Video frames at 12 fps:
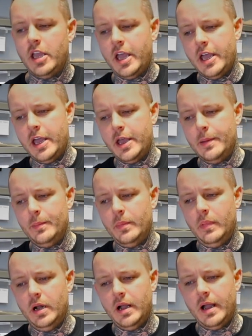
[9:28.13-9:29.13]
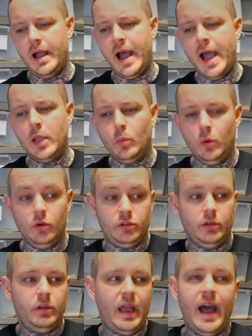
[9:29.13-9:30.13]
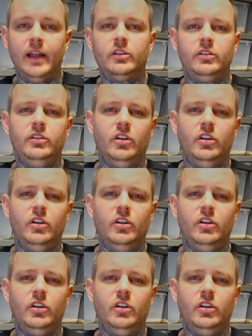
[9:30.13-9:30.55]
I would add,